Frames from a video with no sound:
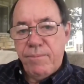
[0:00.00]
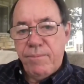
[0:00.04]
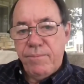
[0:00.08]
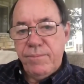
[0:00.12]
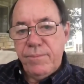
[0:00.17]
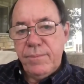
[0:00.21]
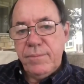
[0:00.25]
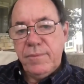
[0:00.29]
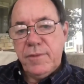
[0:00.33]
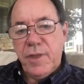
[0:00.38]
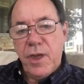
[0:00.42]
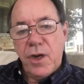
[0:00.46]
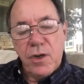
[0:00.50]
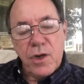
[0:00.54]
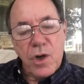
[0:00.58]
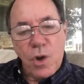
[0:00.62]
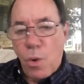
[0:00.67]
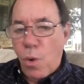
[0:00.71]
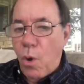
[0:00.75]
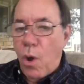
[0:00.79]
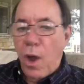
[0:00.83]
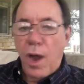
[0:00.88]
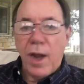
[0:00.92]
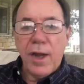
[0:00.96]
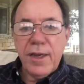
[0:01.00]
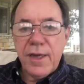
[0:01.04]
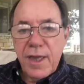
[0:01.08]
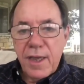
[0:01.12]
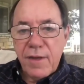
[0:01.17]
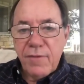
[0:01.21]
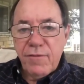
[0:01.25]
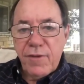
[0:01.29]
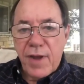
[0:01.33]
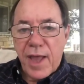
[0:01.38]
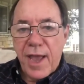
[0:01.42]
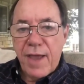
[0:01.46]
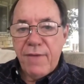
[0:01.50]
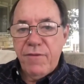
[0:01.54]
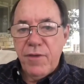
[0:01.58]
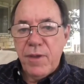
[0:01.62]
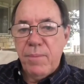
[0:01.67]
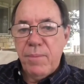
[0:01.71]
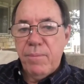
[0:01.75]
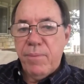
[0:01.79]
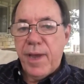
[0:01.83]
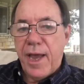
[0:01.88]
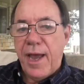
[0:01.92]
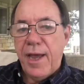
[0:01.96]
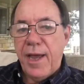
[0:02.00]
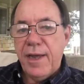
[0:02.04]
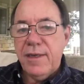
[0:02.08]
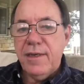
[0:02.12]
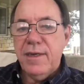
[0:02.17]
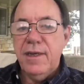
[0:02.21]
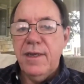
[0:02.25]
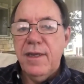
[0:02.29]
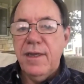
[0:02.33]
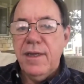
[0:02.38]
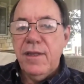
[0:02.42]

their quality of life impact,